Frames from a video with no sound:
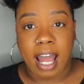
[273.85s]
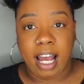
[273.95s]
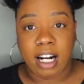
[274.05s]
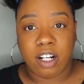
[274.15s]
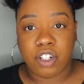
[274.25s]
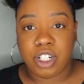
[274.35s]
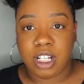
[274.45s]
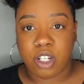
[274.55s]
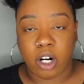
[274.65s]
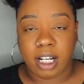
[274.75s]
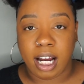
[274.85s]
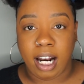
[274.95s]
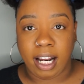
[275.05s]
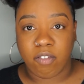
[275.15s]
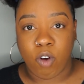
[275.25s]
and she's already kind of
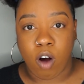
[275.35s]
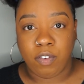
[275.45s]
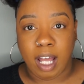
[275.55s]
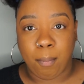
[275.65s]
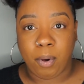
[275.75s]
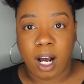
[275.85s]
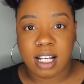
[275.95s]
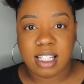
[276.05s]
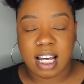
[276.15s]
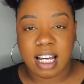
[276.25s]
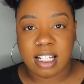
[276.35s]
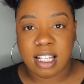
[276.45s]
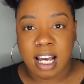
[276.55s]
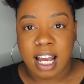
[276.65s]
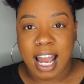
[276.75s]
like involved in that process.